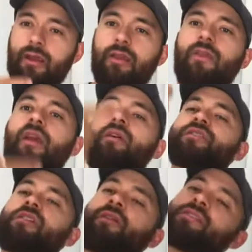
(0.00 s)
The air is
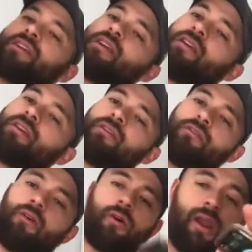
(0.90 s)
always in
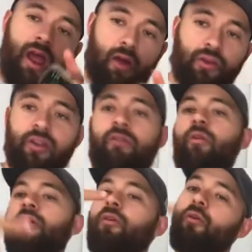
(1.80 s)
or out. You never want
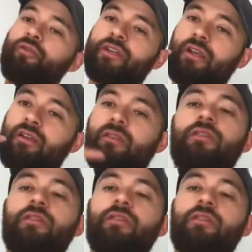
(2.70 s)
to hold it in.